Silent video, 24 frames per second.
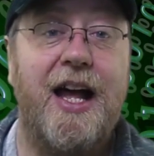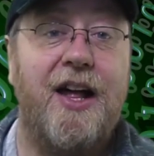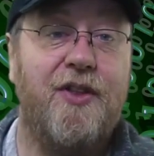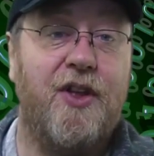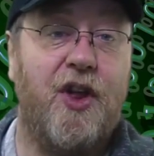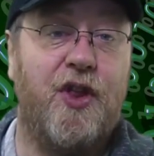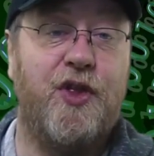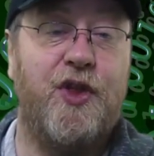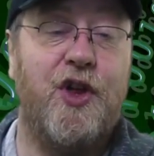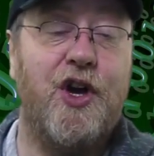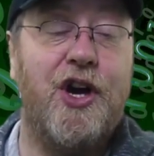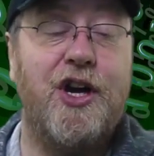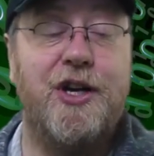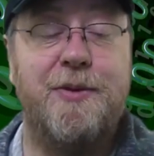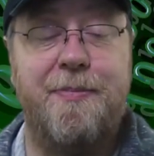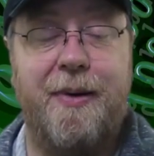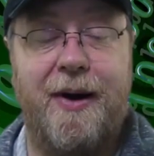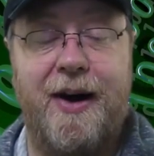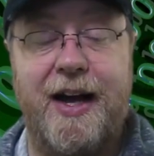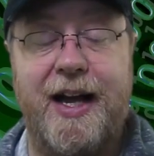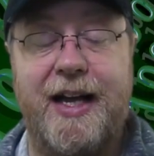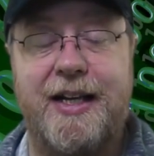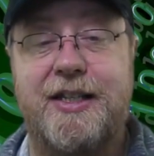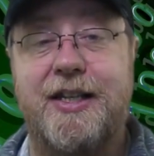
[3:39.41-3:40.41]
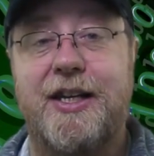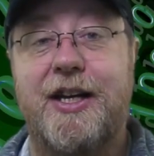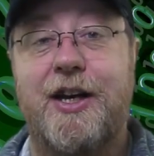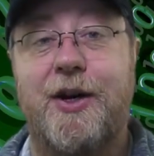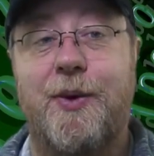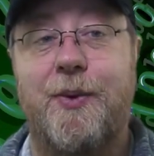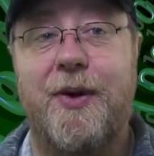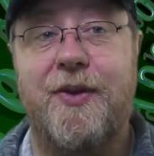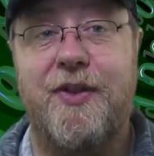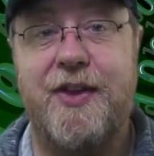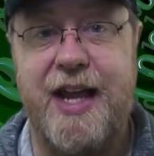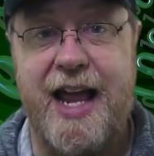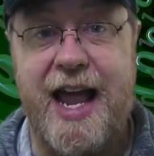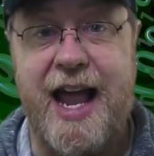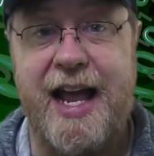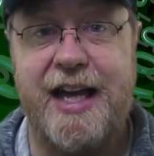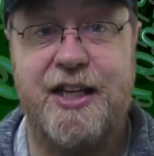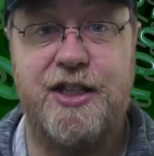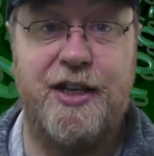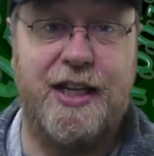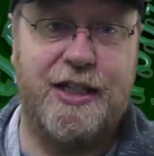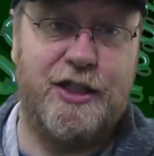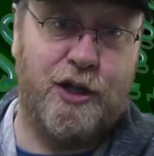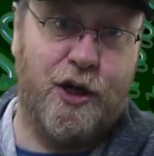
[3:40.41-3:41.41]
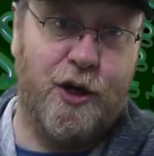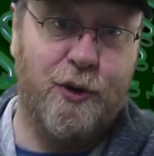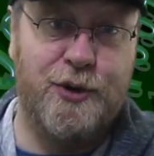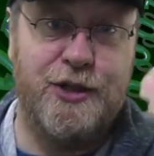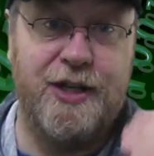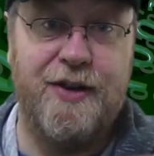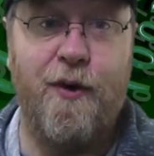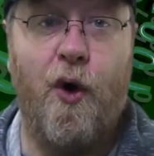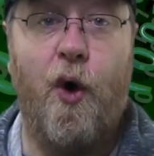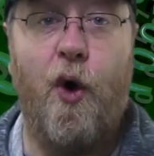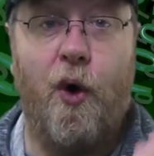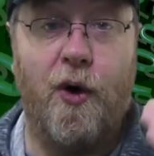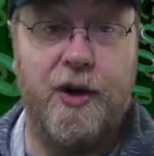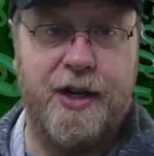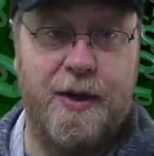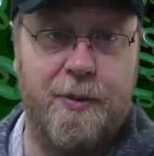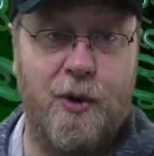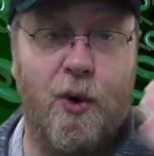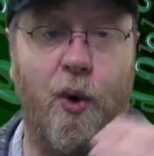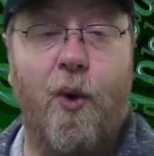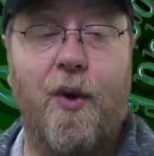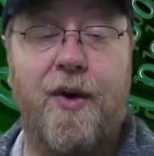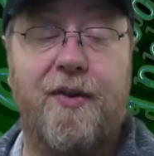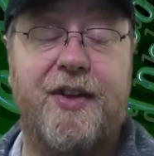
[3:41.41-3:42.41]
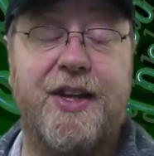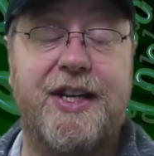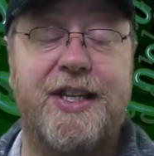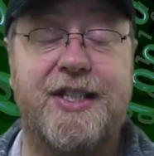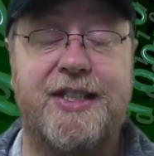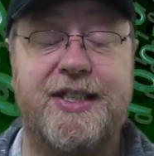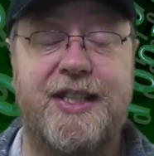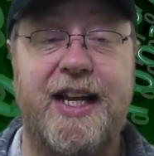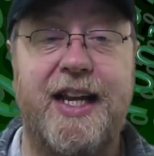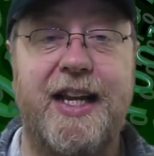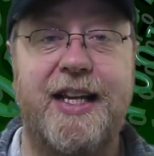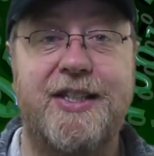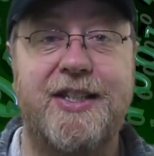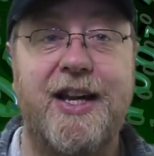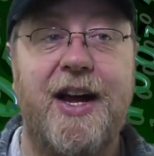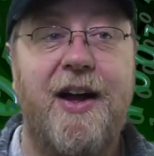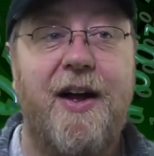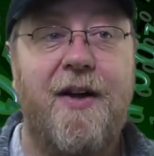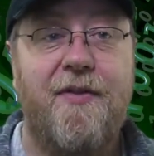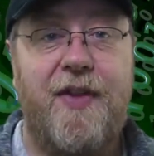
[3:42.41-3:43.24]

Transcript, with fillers: the third byte with the S exclusive ORed it with all of these things,